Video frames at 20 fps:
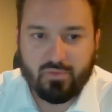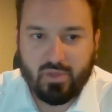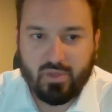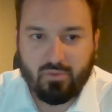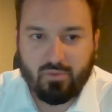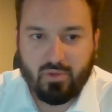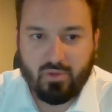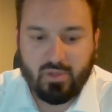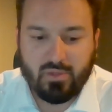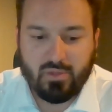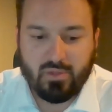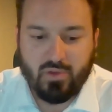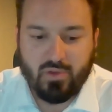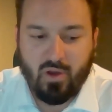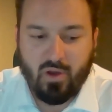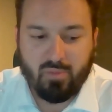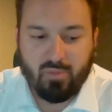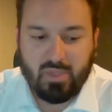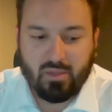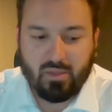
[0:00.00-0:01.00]
It really
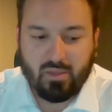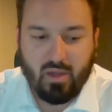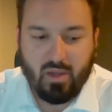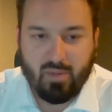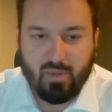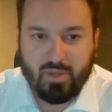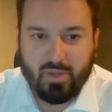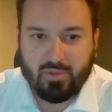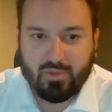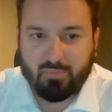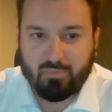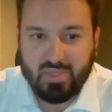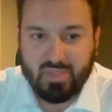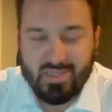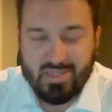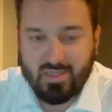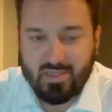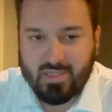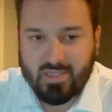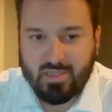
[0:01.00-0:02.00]
taught me a lot about the
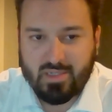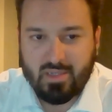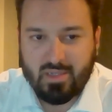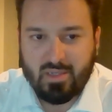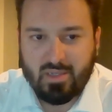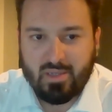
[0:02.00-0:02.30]
business.